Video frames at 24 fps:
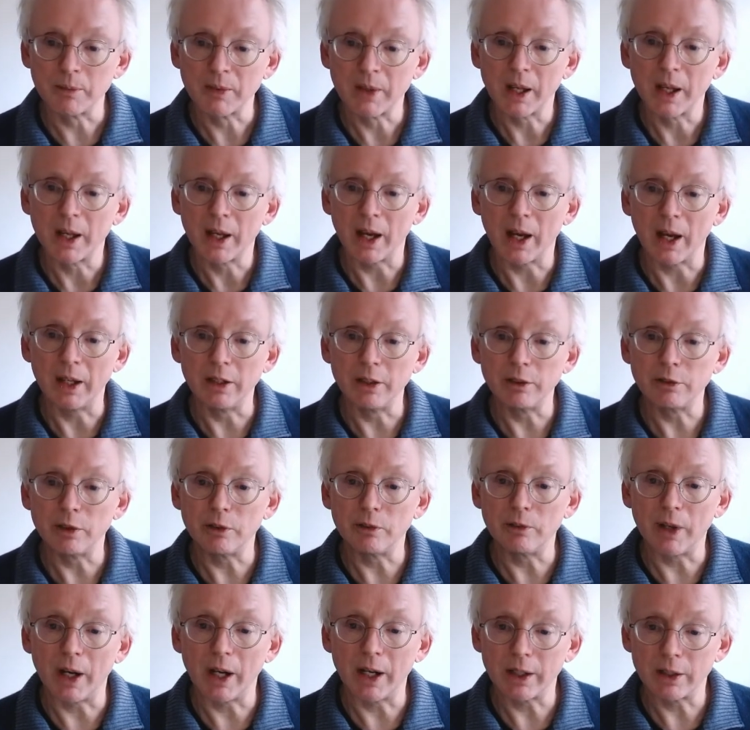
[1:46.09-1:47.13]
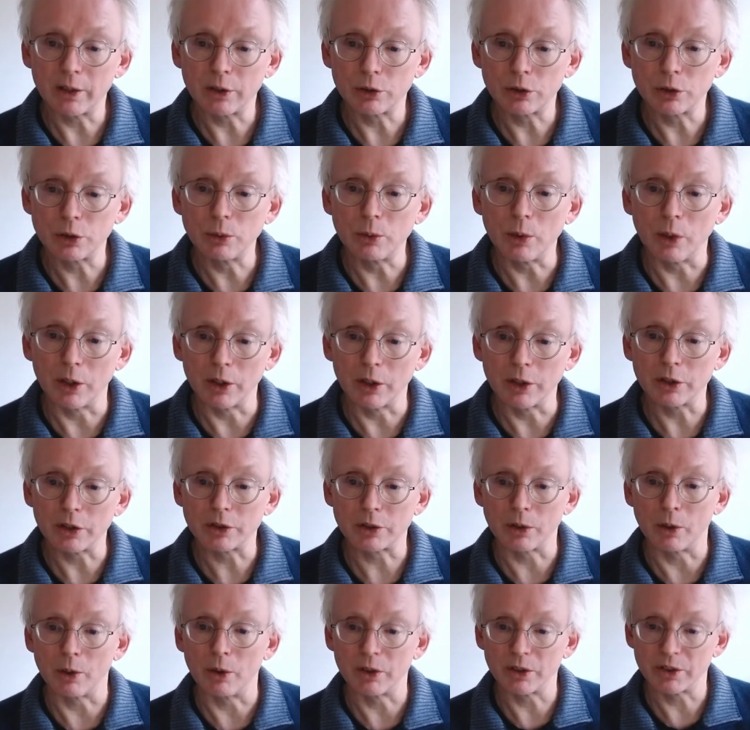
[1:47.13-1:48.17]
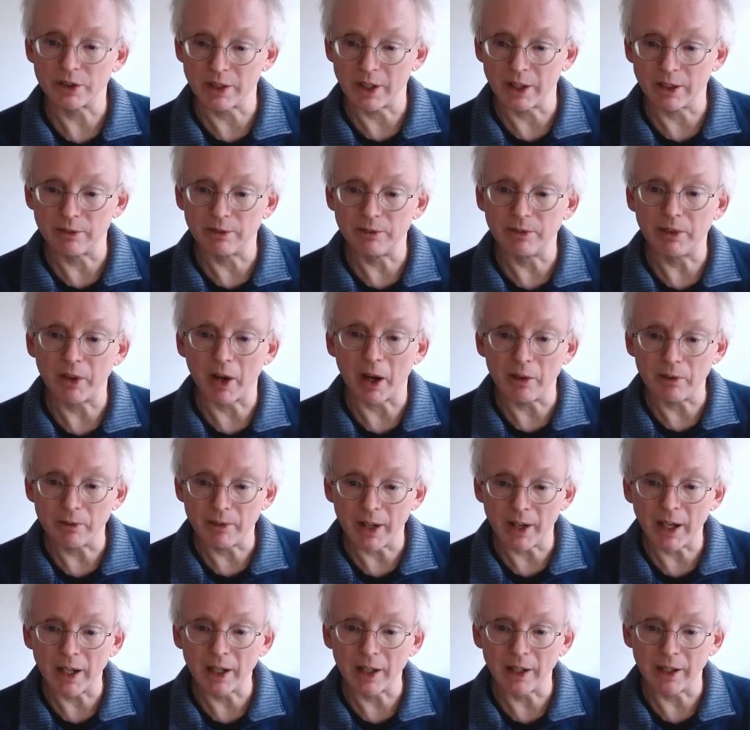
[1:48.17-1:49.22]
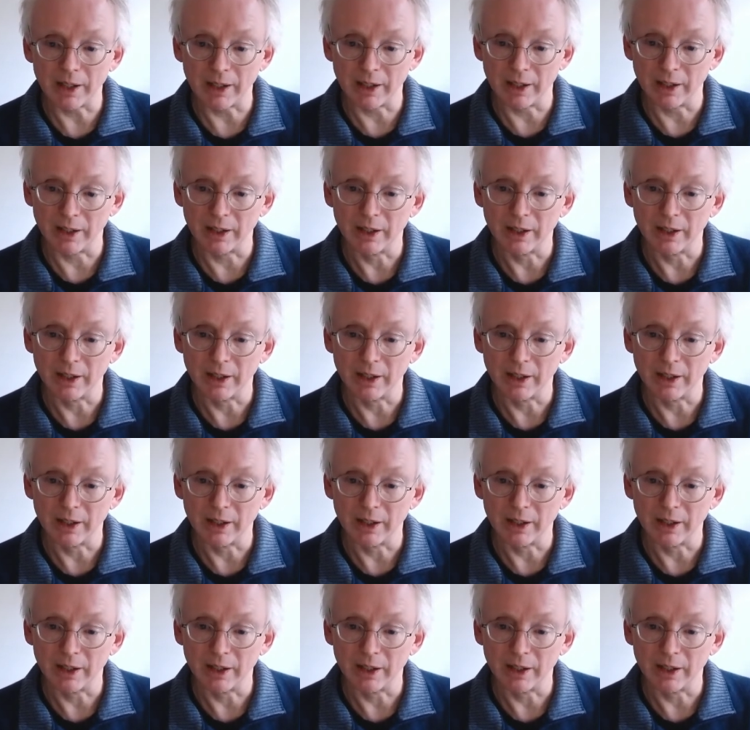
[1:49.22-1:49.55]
And if you write 2 underscores and file in